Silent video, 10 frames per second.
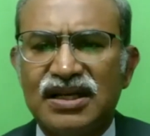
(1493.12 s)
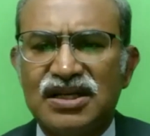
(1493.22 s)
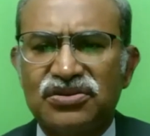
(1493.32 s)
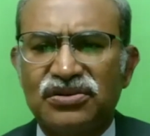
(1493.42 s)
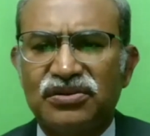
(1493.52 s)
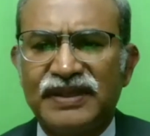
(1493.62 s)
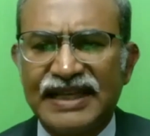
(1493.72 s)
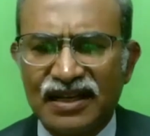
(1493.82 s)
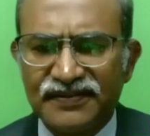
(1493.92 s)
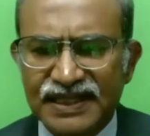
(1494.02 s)
so by the
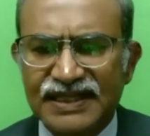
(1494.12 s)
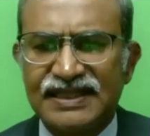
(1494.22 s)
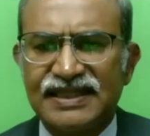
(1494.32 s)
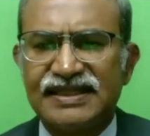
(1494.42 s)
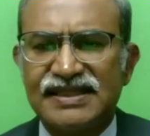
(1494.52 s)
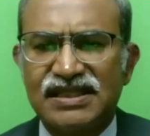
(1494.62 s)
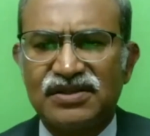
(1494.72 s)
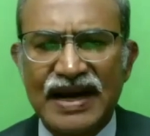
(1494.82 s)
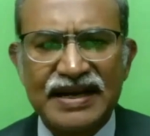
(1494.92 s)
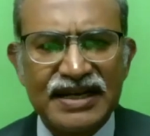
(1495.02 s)
end of 6 years, he's
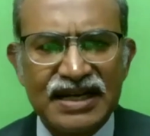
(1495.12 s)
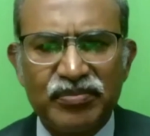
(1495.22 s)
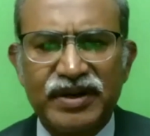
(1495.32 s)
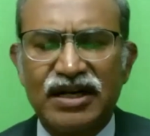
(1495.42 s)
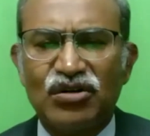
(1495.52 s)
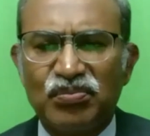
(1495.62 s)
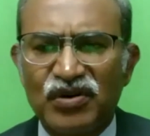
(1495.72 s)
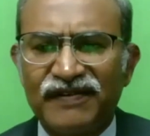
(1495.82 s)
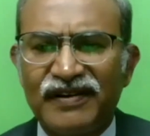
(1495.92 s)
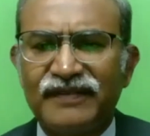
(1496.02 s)
quite independent to
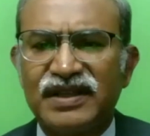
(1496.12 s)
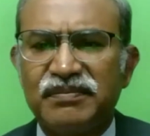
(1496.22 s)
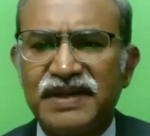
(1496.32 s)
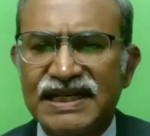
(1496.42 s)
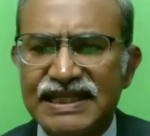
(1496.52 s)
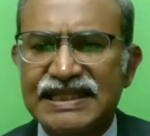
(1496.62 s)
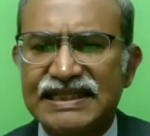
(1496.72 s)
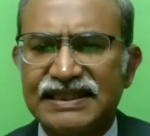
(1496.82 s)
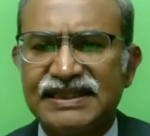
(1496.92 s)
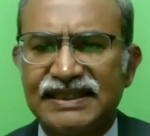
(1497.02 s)
perform the basic
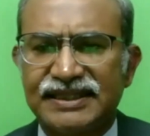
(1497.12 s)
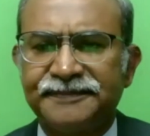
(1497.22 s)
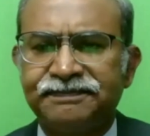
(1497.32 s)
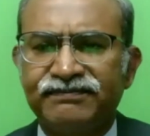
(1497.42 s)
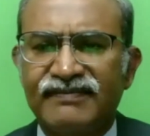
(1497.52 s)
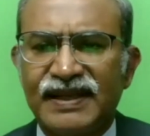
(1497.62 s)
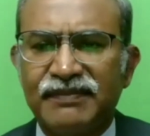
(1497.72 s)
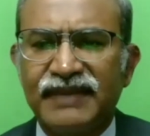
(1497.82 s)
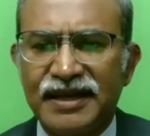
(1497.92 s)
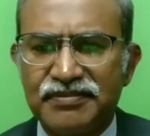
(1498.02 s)
surgeries
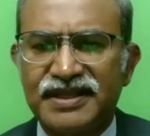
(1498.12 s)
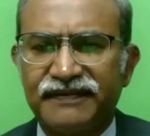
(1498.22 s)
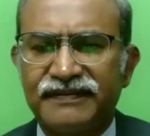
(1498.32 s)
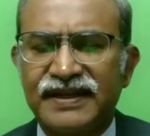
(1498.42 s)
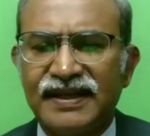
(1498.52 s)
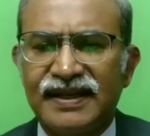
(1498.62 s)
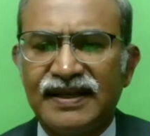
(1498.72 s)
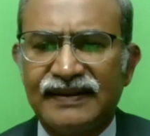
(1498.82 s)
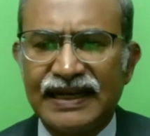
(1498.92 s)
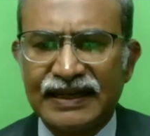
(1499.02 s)
by himself.
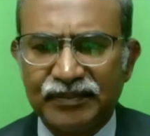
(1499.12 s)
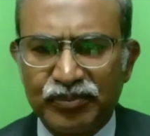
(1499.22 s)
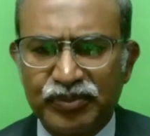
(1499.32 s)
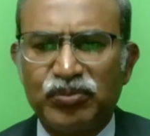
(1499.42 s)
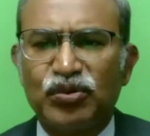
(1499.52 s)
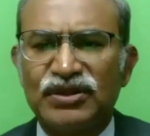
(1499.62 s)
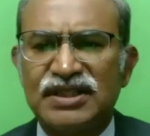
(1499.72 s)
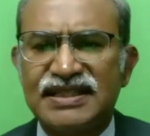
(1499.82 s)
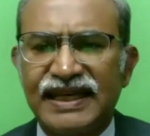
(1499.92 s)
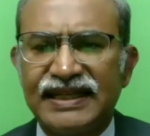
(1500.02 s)
That
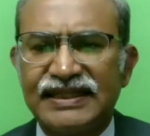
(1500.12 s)
process takes